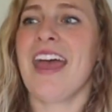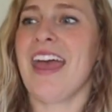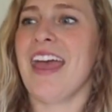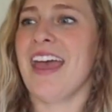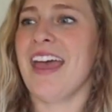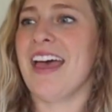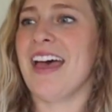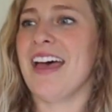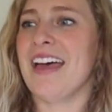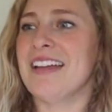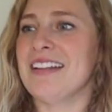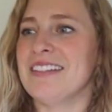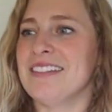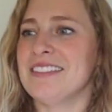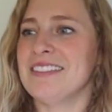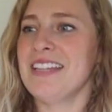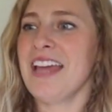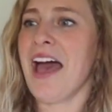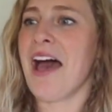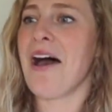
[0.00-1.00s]

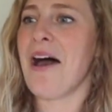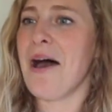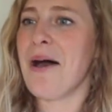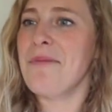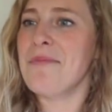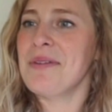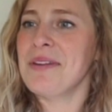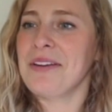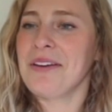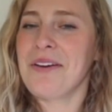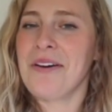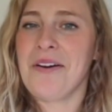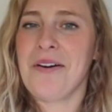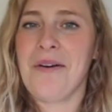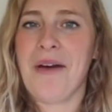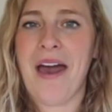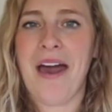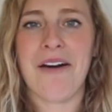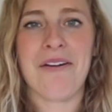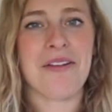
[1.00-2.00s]
And yeah, I'm gonna
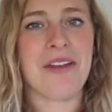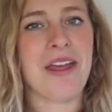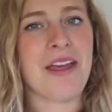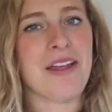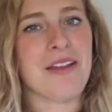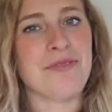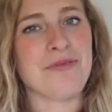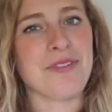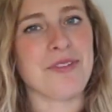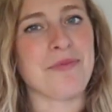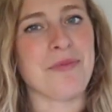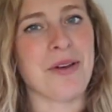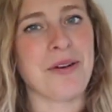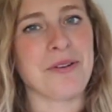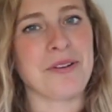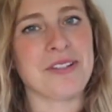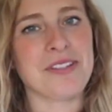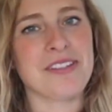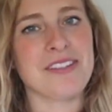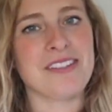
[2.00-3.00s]
go out and feed my
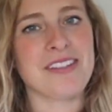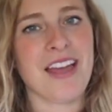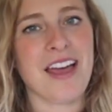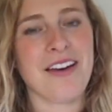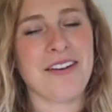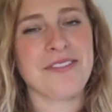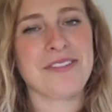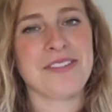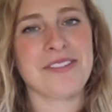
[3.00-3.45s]
horses now.